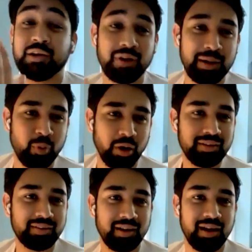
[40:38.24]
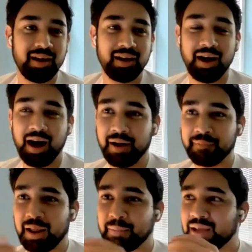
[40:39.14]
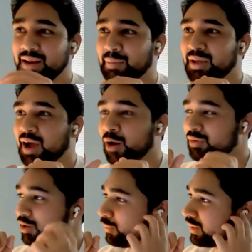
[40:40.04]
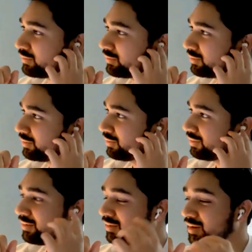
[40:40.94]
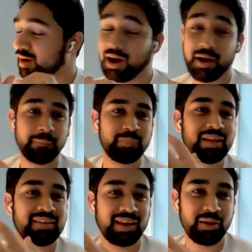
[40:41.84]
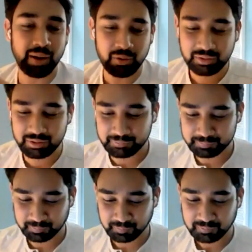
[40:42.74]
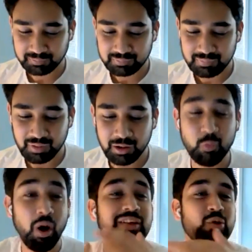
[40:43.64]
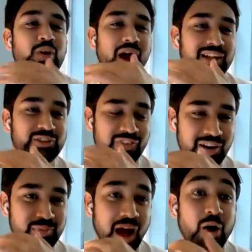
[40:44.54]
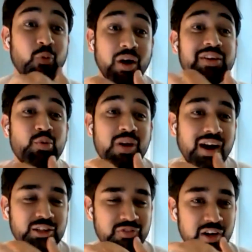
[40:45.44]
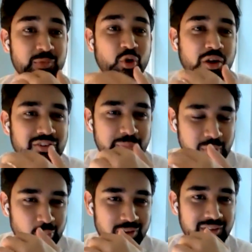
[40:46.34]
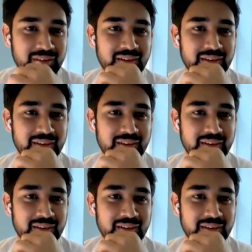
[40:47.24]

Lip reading: Great point. Let me counter with thinking about what do large firms contribute